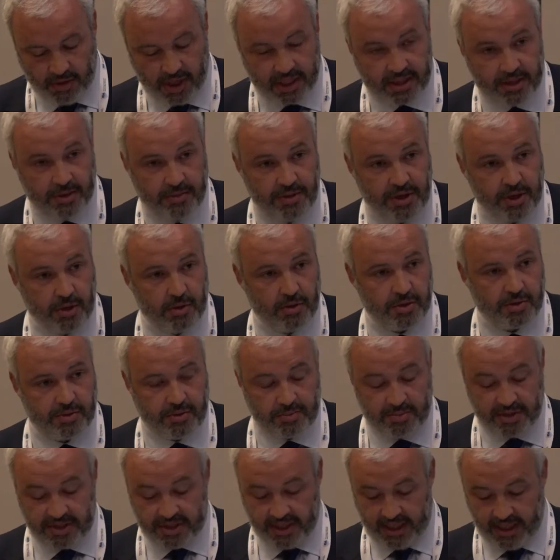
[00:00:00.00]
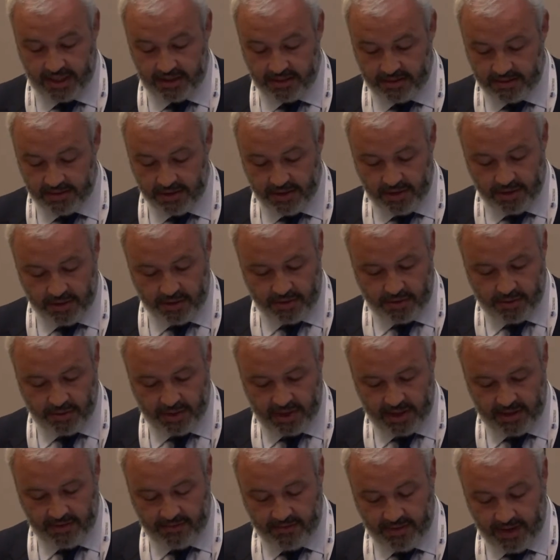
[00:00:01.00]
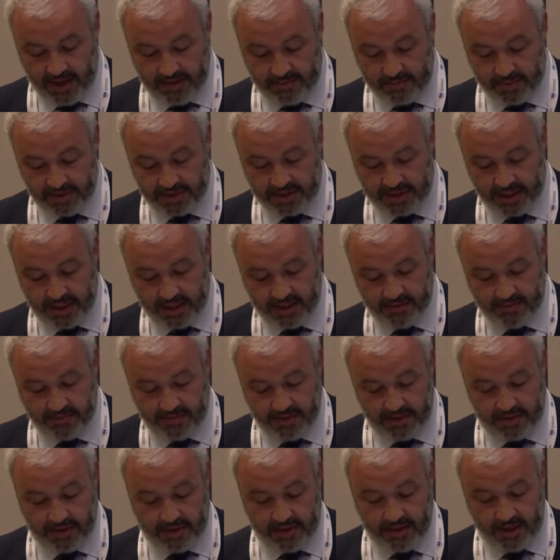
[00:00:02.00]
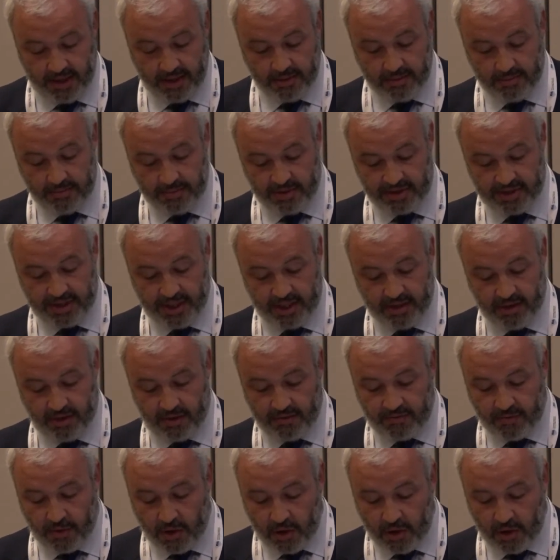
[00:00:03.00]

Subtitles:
water reuse represents 25% and 50% of